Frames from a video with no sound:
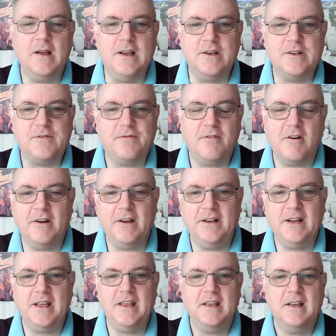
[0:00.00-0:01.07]
It's
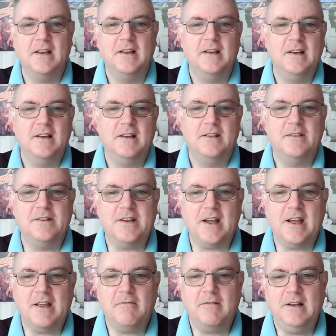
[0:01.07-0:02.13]
Friday, the
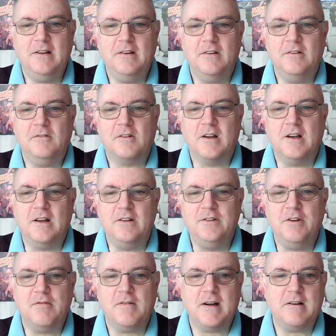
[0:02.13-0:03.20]
day we look at
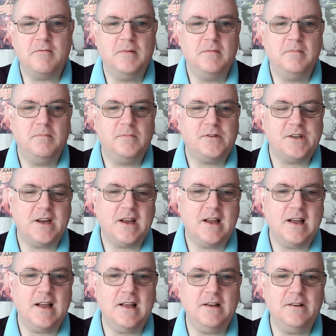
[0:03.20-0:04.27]
new albums,
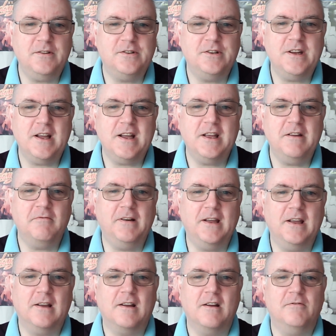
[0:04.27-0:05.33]
and today
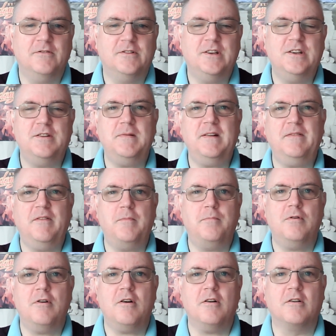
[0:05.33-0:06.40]
we're going to, it's a bit of a
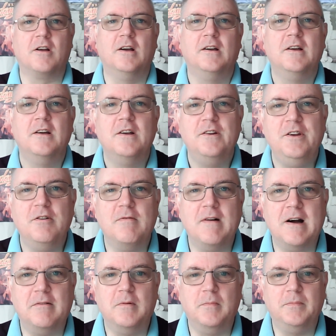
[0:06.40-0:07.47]
prog new
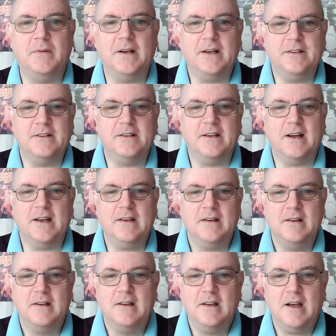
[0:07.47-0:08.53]
album day today,
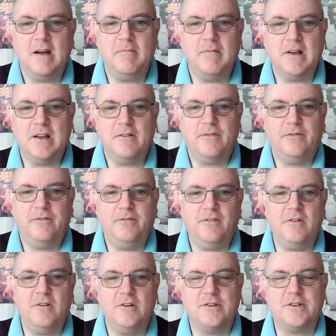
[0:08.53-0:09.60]
and we're going to
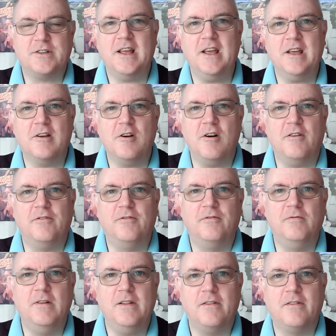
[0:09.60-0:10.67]
first kick off
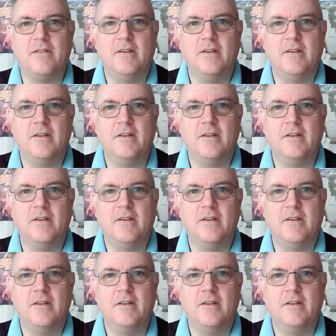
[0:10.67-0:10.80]
with